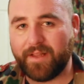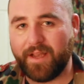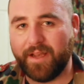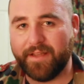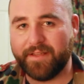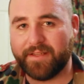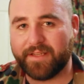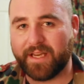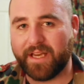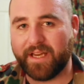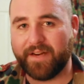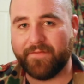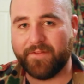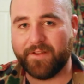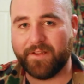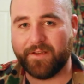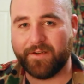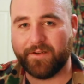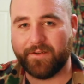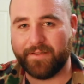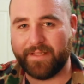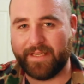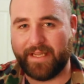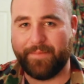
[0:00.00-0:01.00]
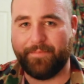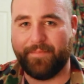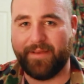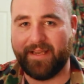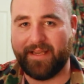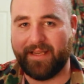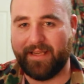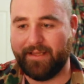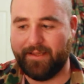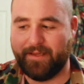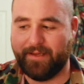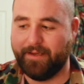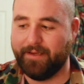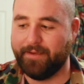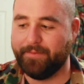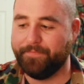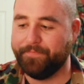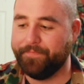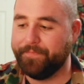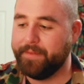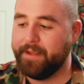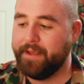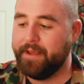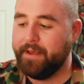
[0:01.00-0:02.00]
It's kind of a little nitpicky thing.
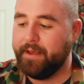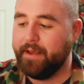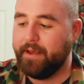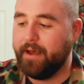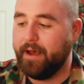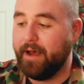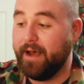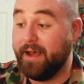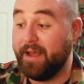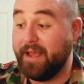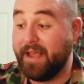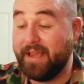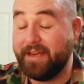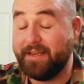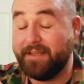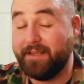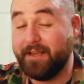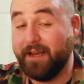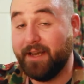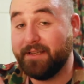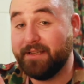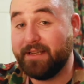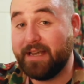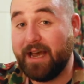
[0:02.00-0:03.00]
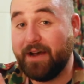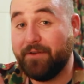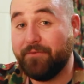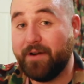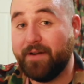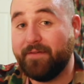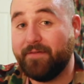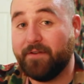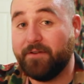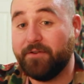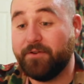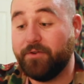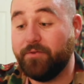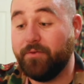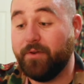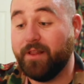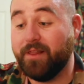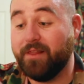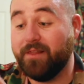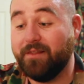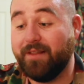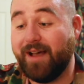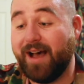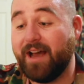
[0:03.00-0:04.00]
It does, however, do a
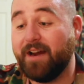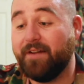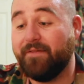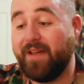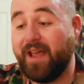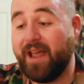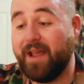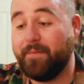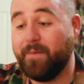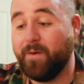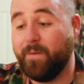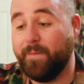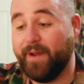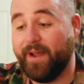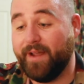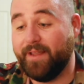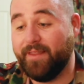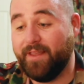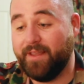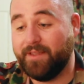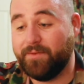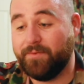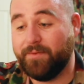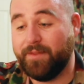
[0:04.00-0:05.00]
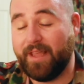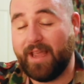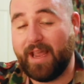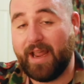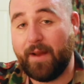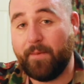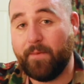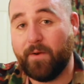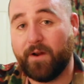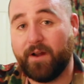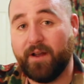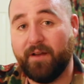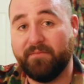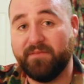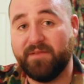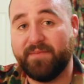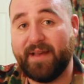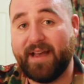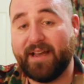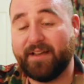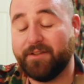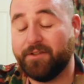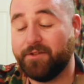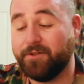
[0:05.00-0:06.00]
lot of hammer bite. That's when the hammer comes
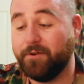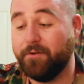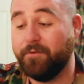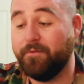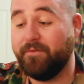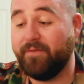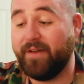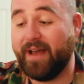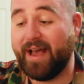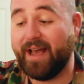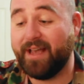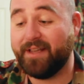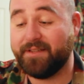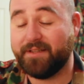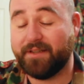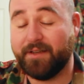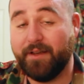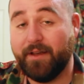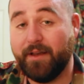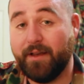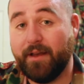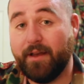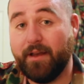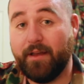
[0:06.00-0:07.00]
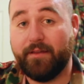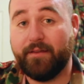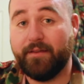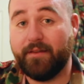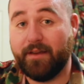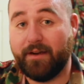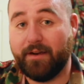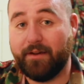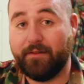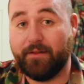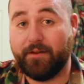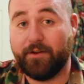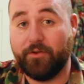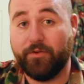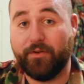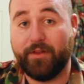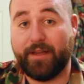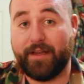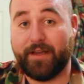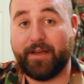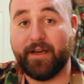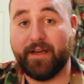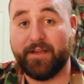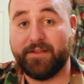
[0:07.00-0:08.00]
back so fast that it
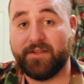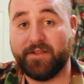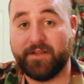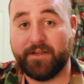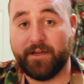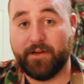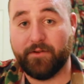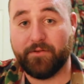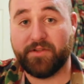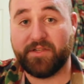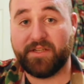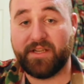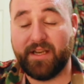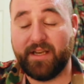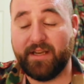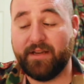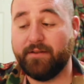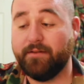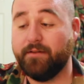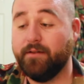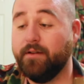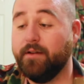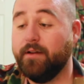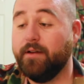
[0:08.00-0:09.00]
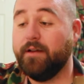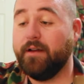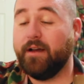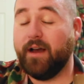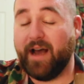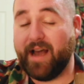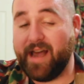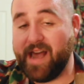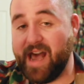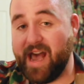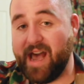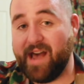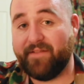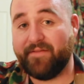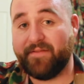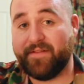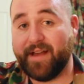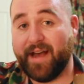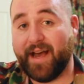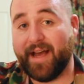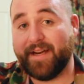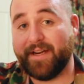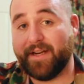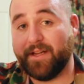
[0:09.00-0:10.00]
literally cuts into your skin. I have
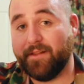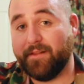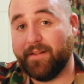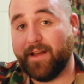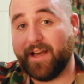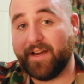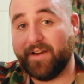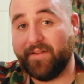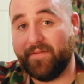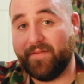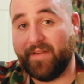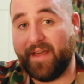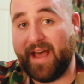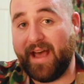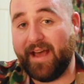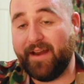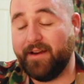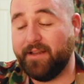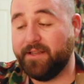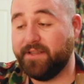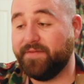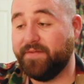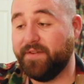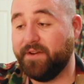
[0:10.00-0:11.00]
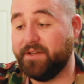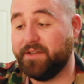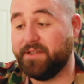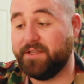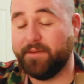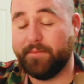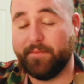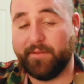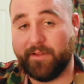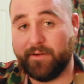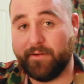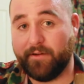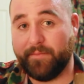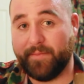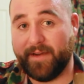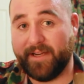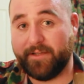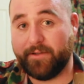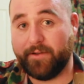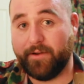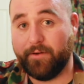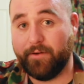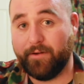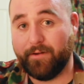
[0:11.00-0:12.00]
gotten a lot of that. It's very similar to my
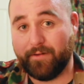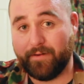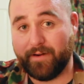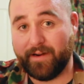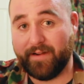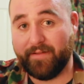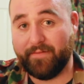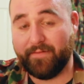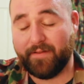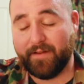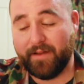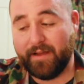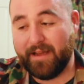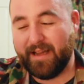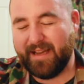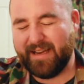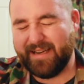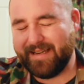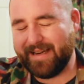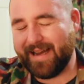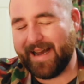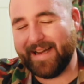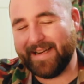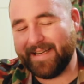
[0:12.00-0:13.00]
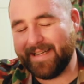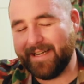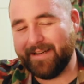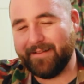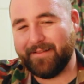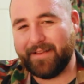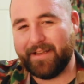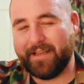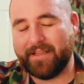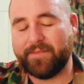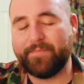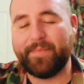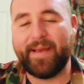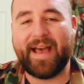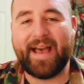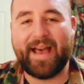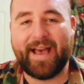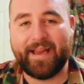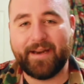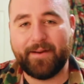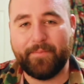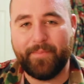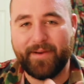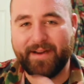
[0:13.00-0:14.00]
Tokarev. Not nearly as
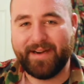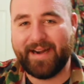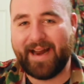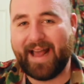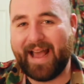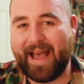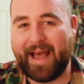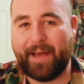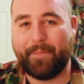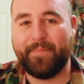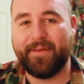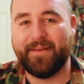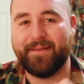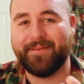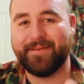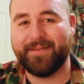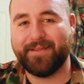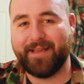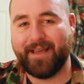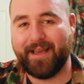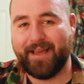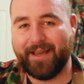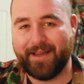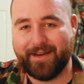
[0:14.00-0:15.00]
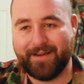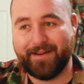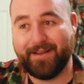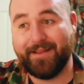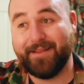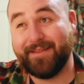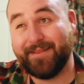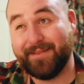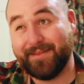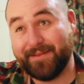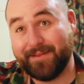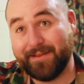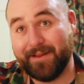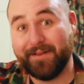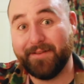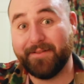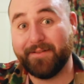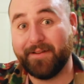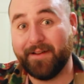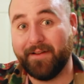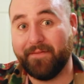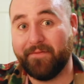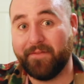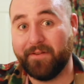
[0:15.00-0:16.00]
bad, but it happens, and it's
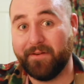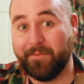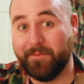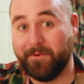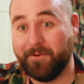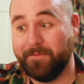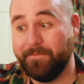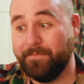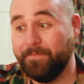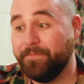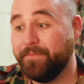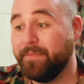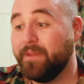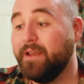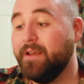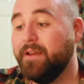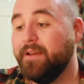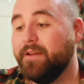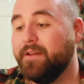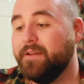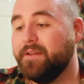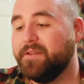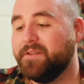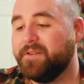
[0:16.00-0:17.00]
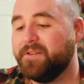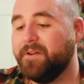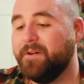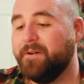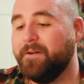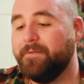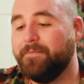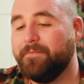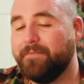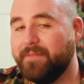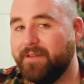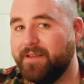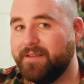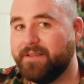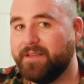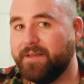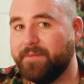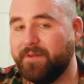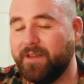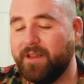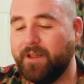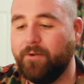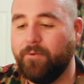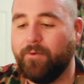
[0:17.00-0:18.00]
uncomfortable. So it's
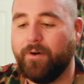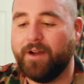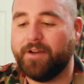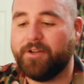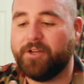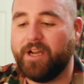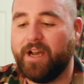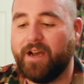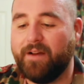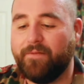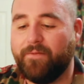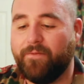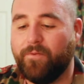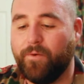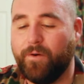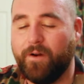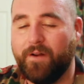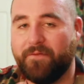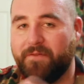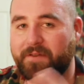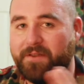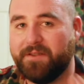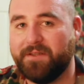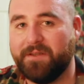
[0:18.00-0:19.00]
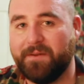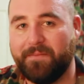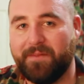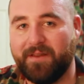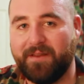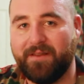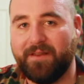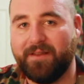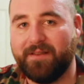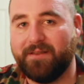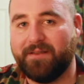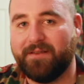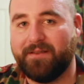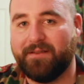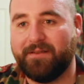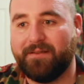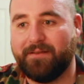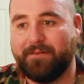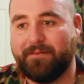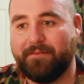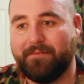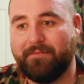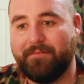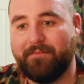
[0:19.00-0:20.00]
something to watch out for. If it's something
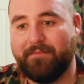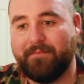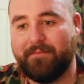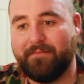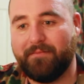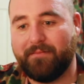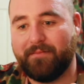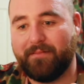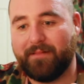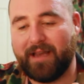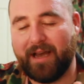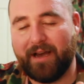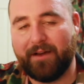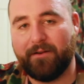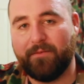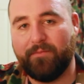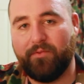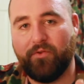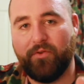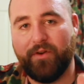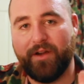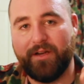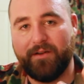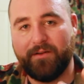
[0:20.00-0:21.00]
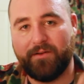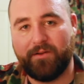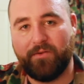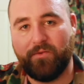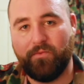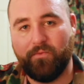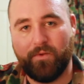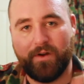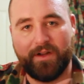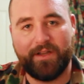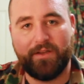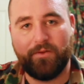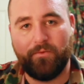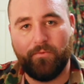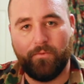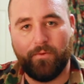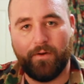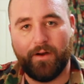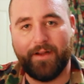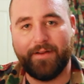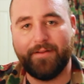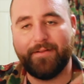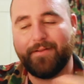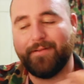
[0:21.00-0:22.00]
that's counterpoint to what you
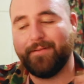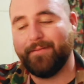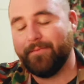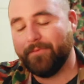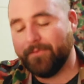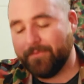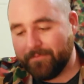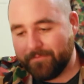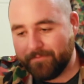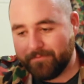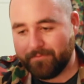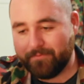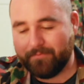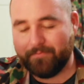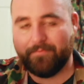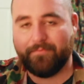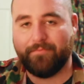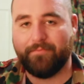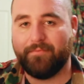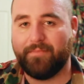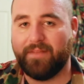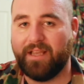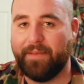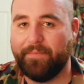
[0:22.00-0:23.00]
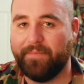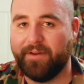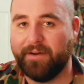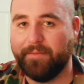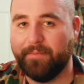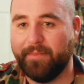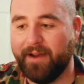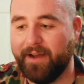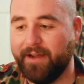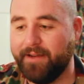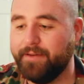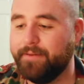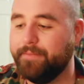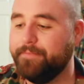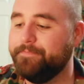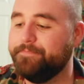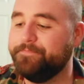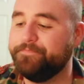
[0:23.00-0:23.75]
want, keep it in mind.